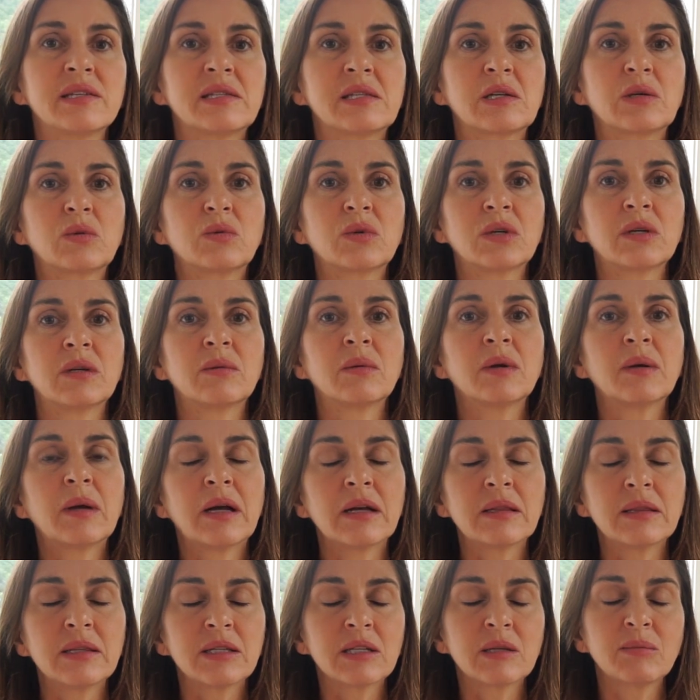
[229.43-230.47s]
so we're
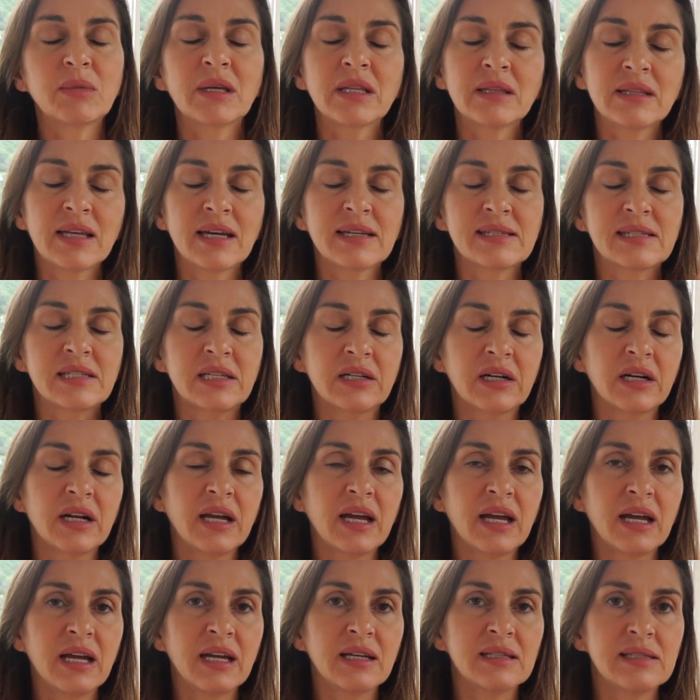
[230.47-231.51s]
a little bit less in our
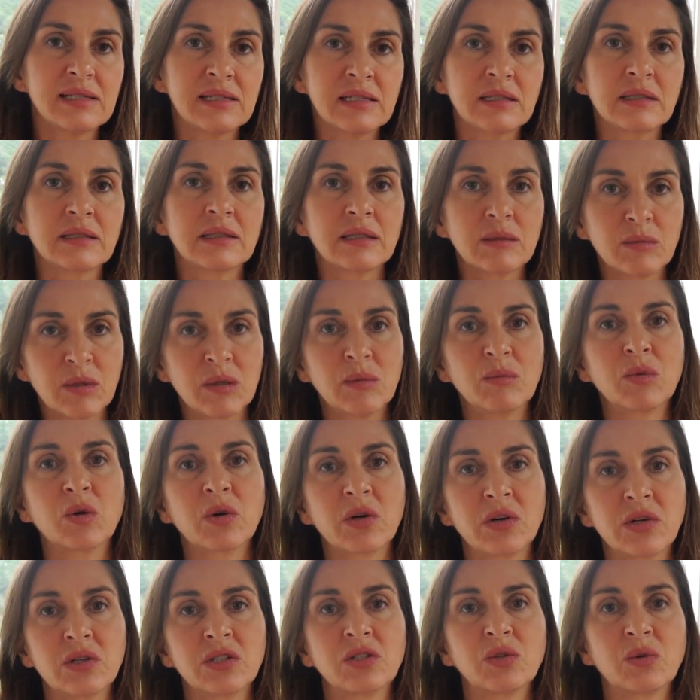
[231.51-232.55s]
heads and a little bit
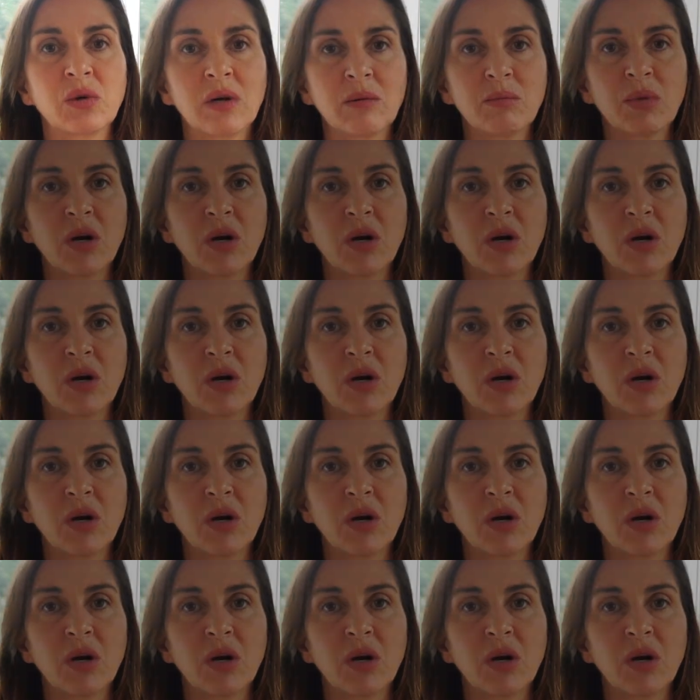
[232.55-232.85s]
more into our